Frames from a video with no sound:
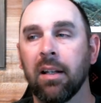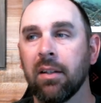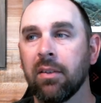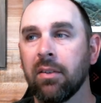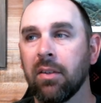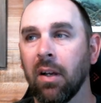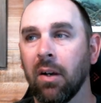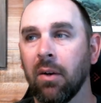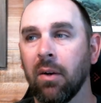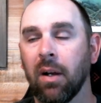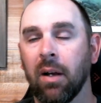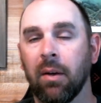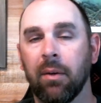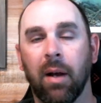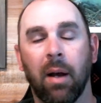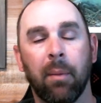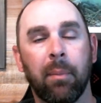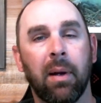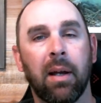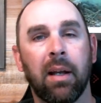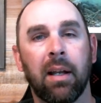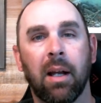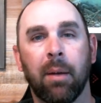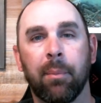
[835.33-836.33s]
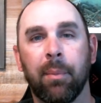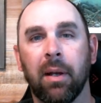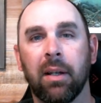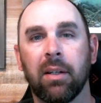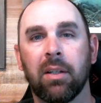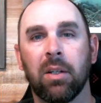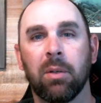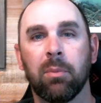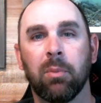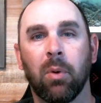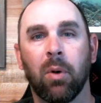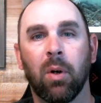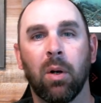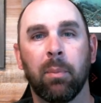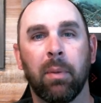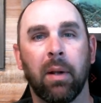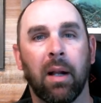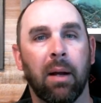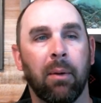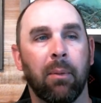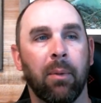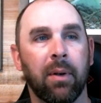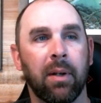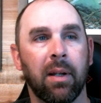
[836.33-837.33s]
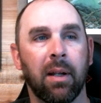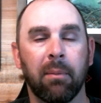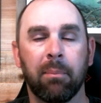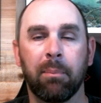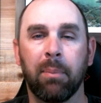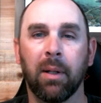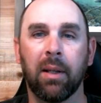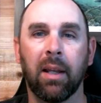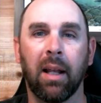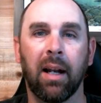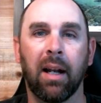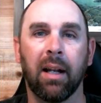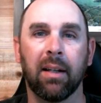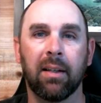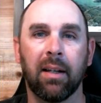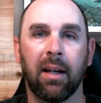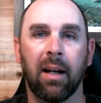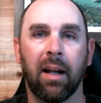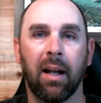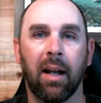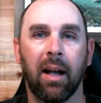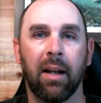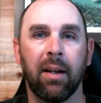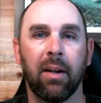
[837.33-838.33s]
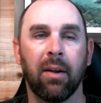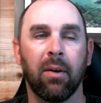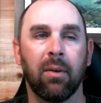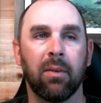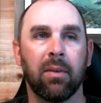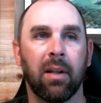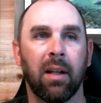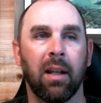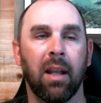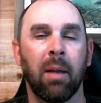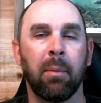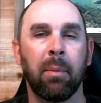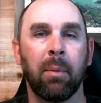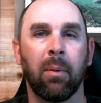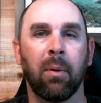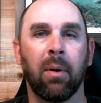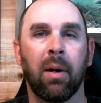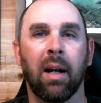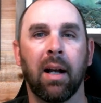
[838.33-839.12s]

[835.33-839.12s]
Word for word: So uh, I might, I might do more, but I wanted to put that out there. I, I know a lot of people.